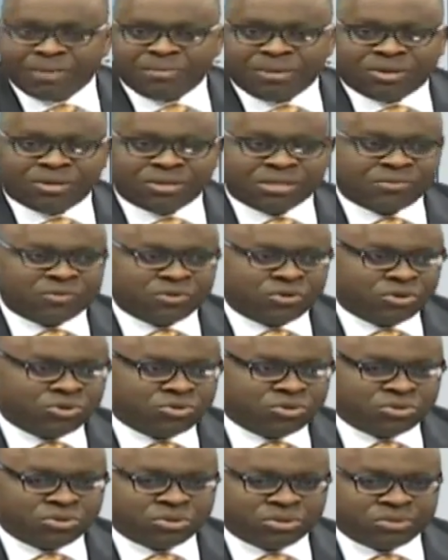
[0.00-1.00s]
Because if you go
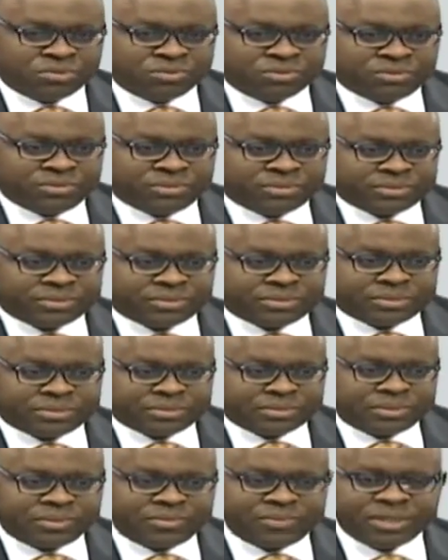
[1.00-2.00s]
to
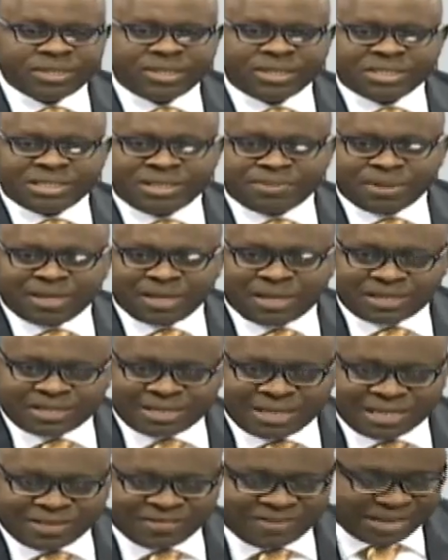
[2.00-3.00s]
a typical
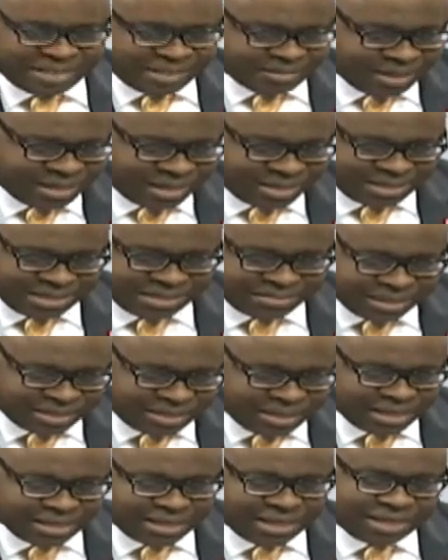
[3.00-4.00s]
site, in fact, it's been
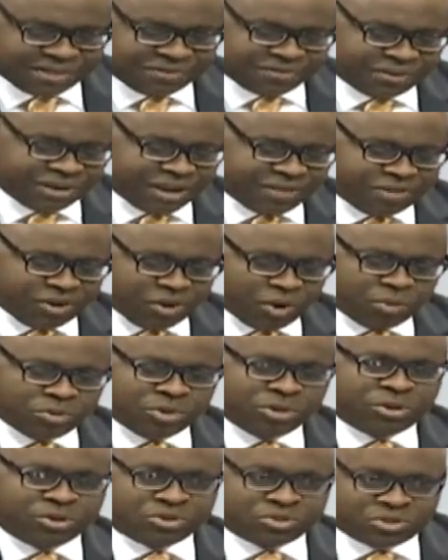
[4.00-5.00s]
estimated that for every home
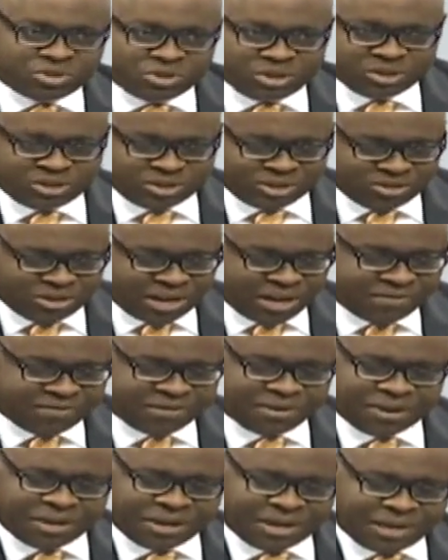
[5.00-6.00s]
you construct, you have
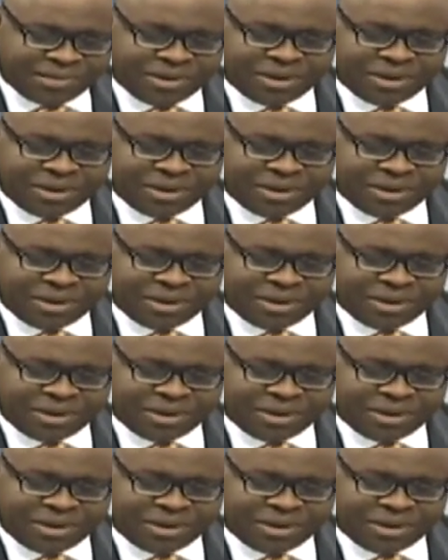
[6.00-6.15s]
about